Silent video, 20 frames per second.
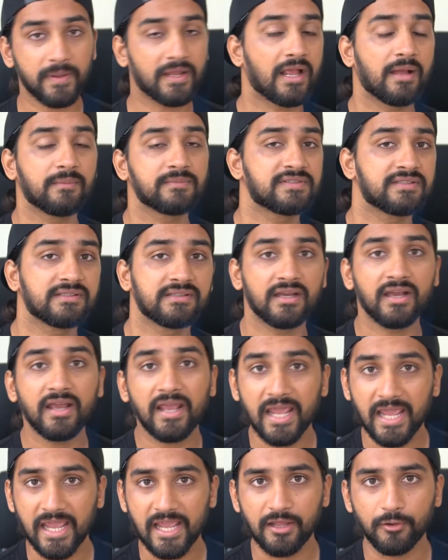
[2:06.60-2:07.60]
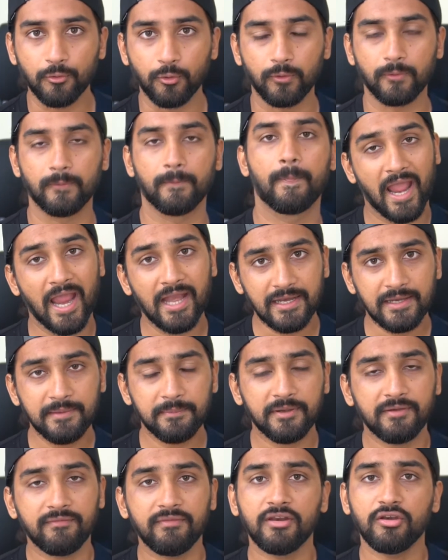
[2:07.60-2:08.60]
becomes the A roll. And in
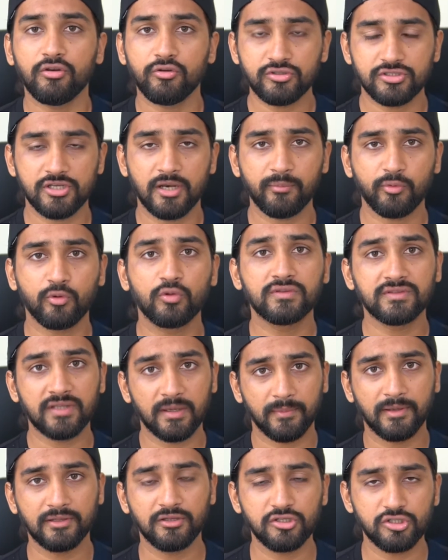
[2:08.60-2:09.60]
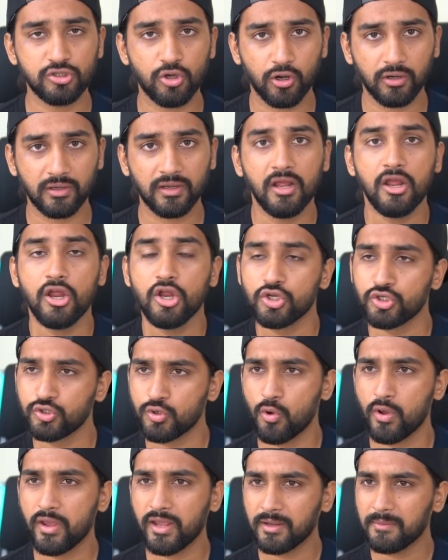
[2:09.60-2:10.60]
between you jump to some other shot
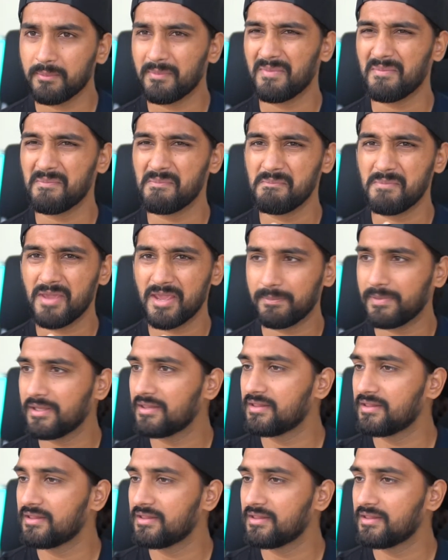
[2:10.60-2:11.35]
showing maybe